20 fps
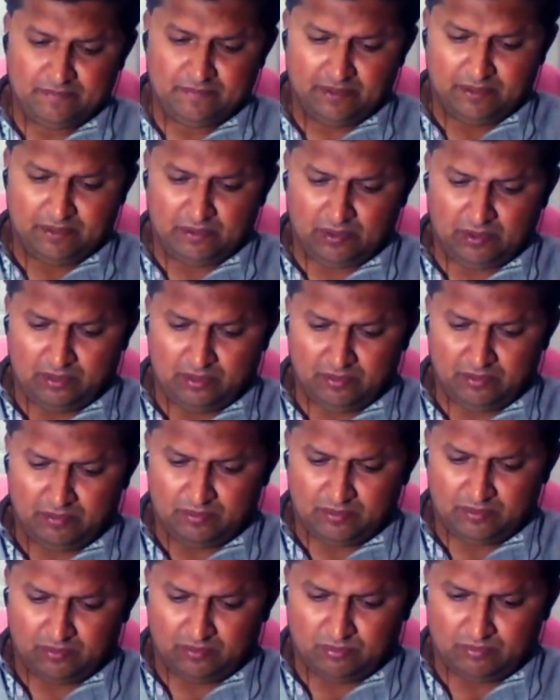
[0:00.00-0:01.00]
you know
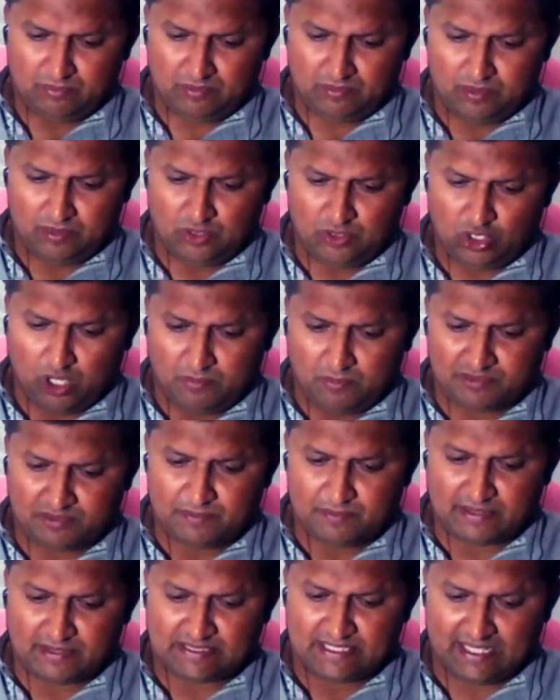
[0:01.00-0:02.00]
norms
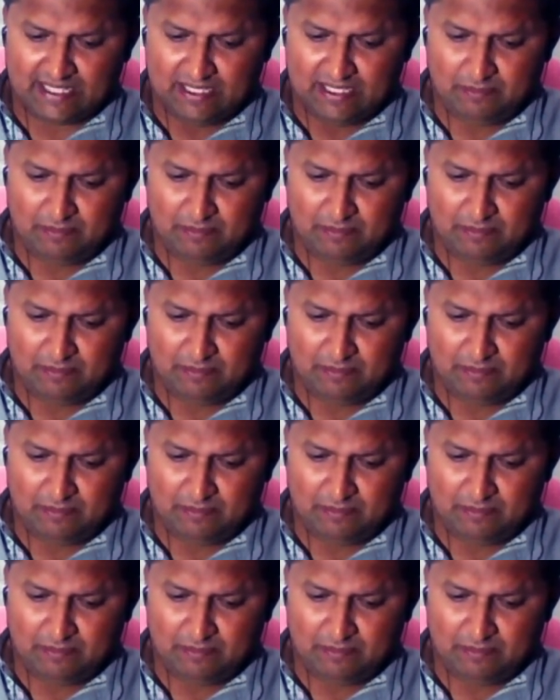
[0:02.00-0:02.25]
basically